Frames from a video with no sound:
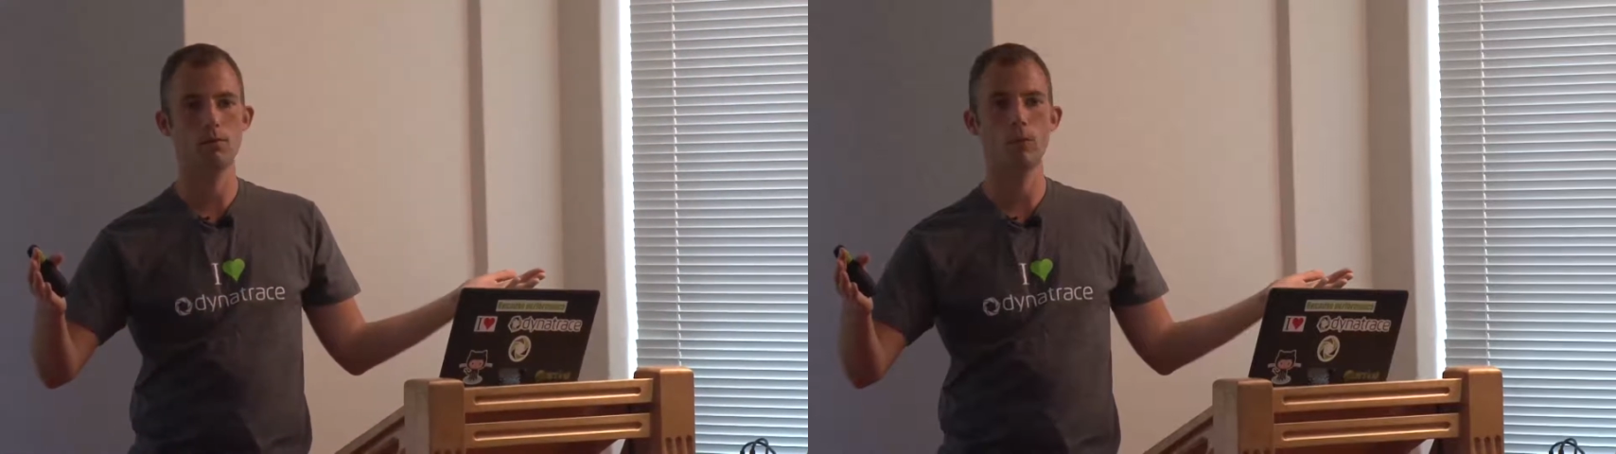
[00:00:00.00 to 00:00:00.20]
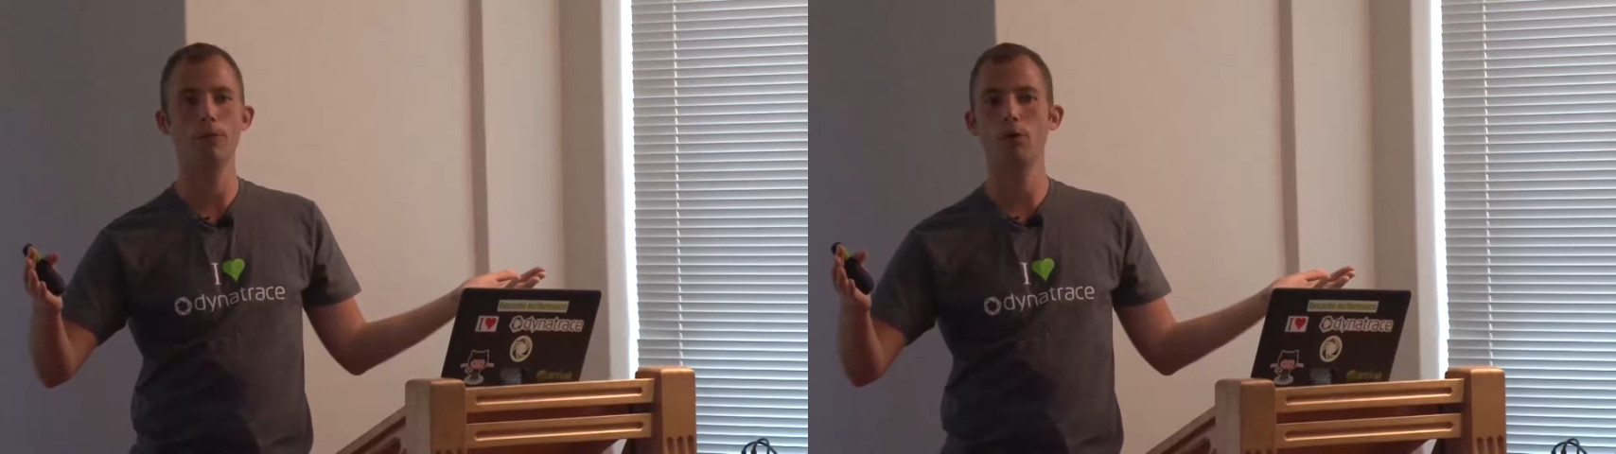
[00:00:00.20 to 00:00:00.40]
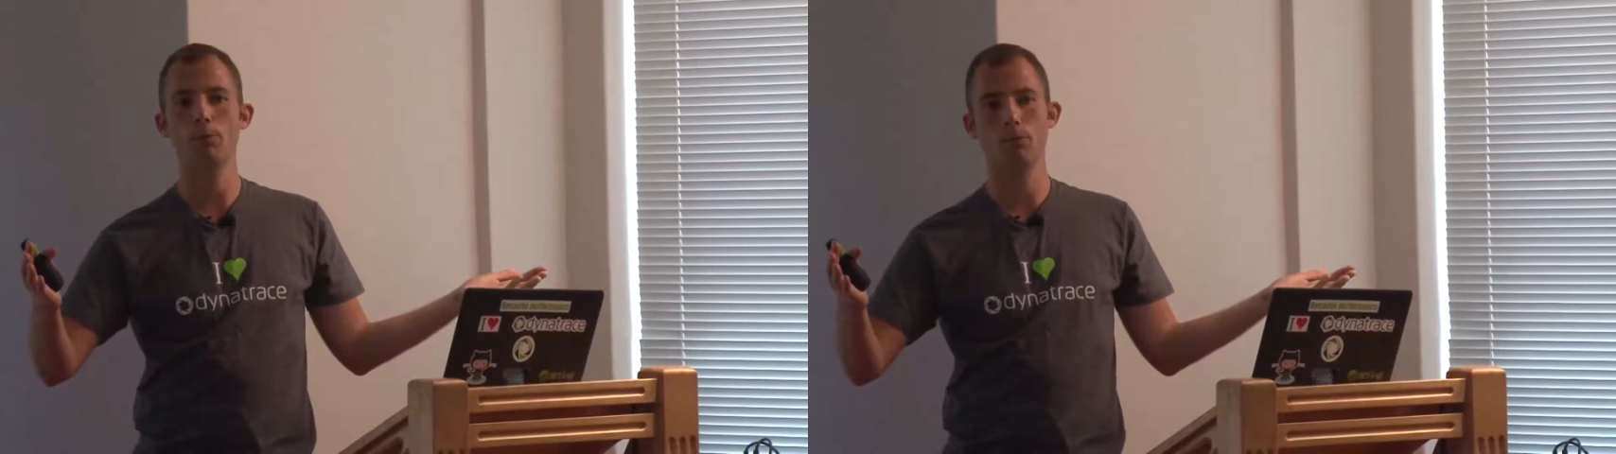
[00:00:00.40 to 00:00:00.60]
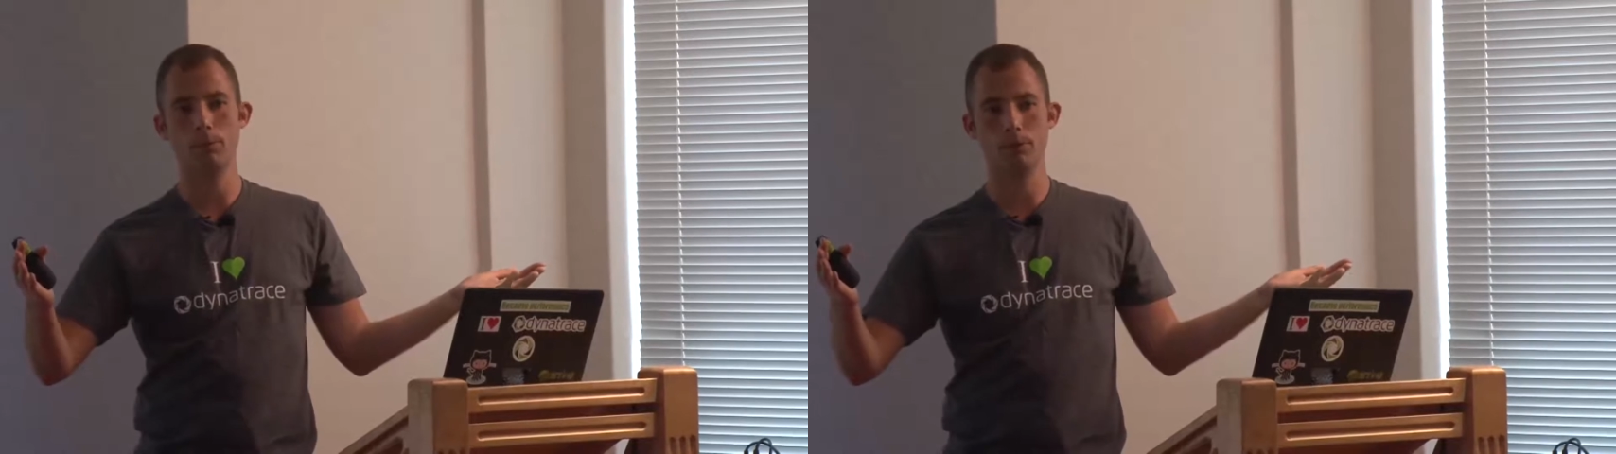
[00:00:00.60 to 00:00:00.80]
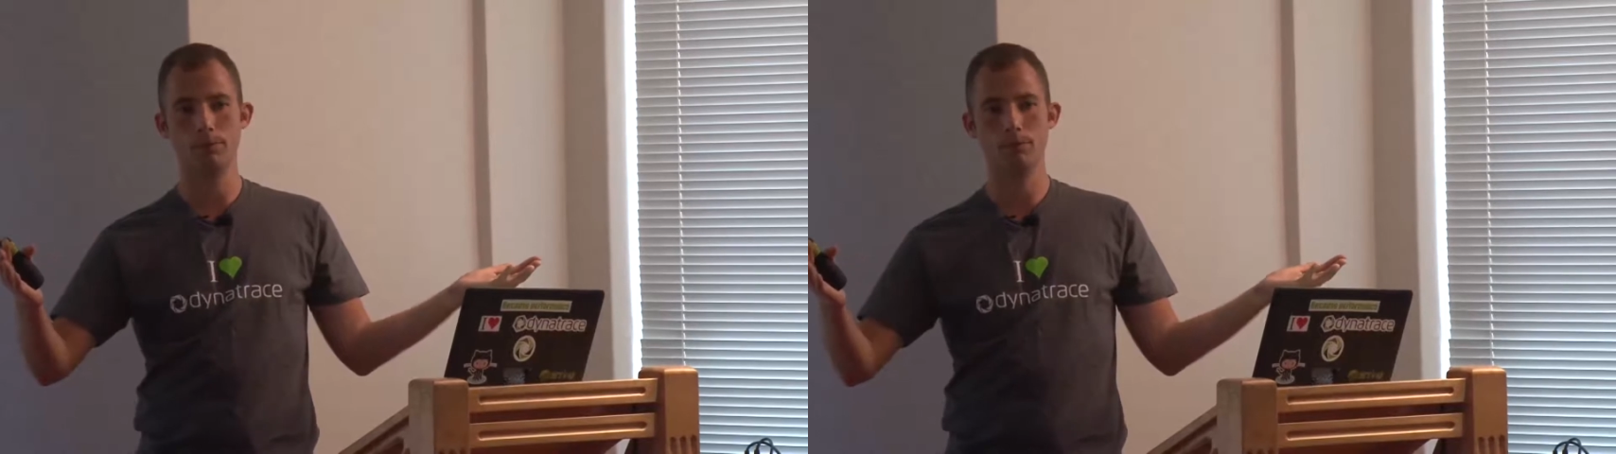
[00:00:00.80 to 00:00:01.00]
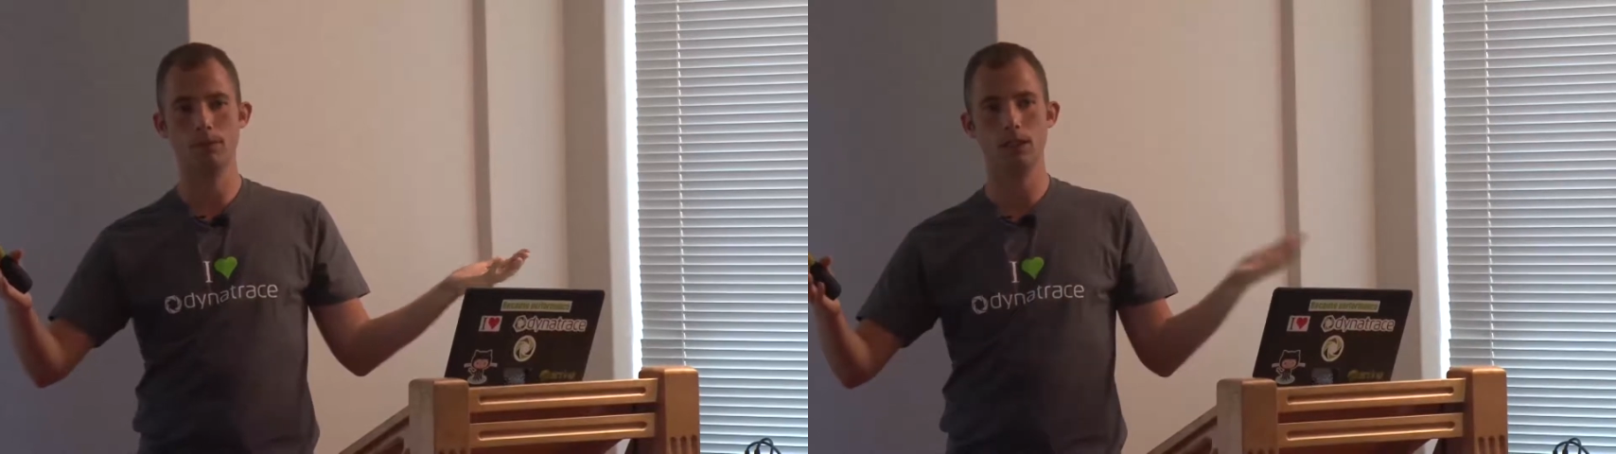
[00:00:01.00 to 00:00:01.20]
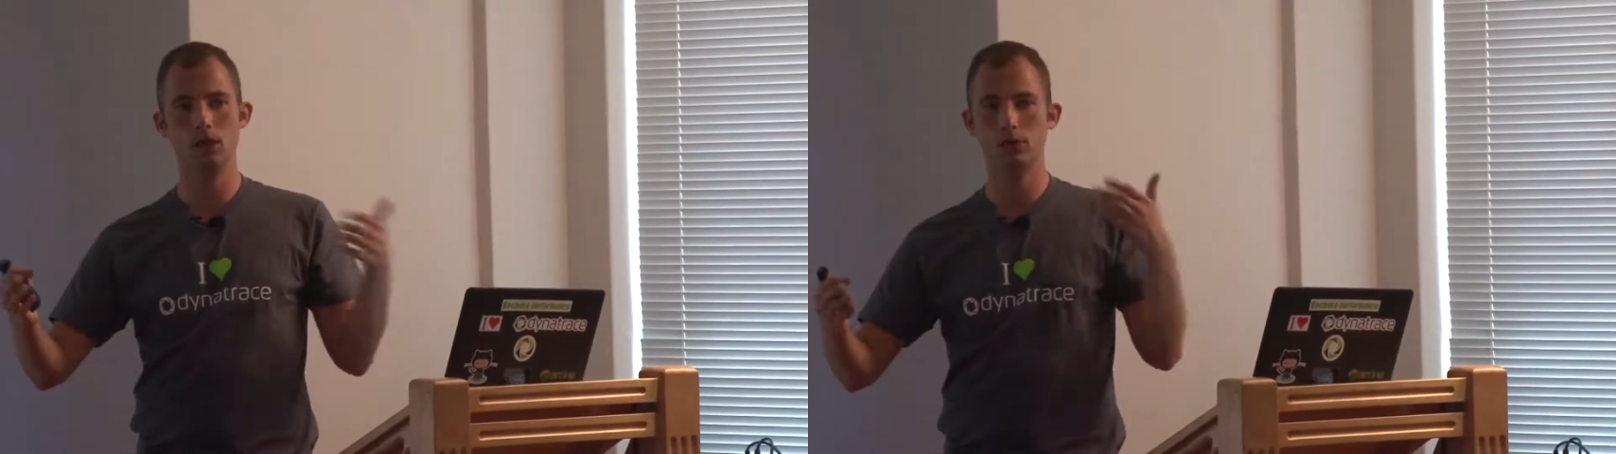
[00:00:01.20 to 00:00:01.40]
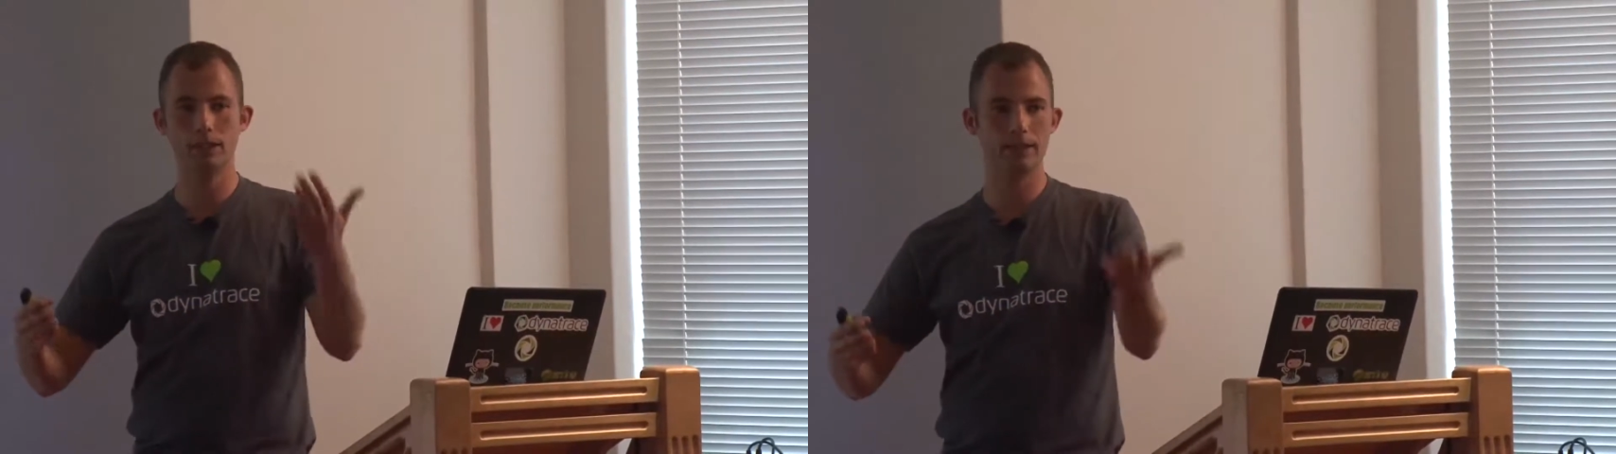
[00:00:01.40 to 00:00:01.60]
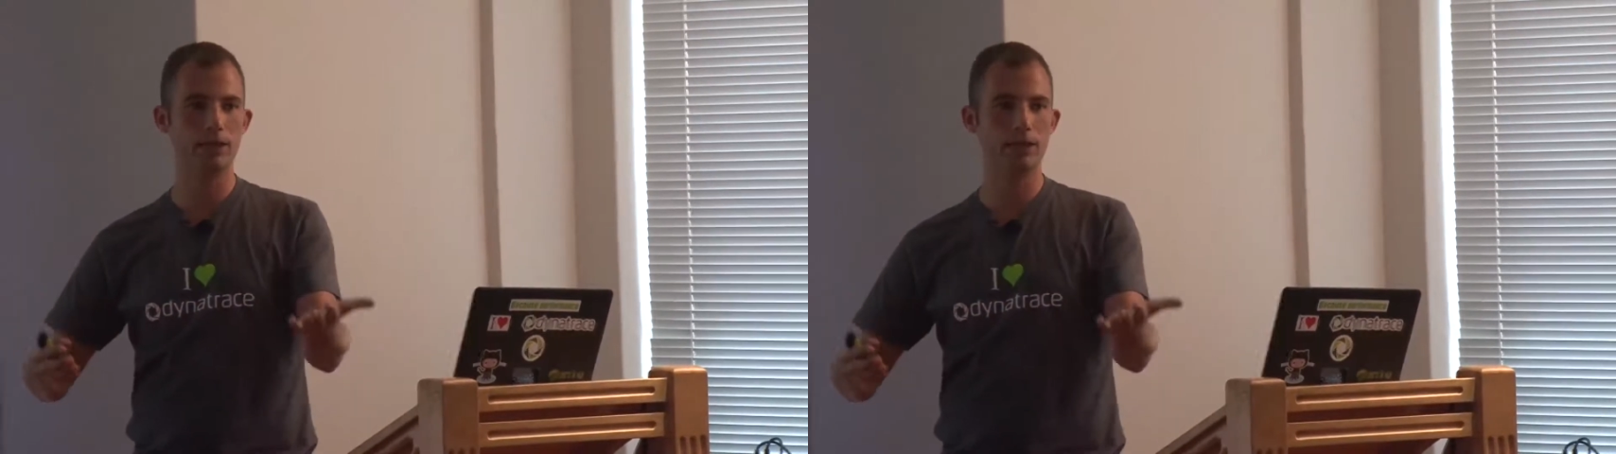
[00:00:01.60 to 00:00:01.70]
well-known problem, on that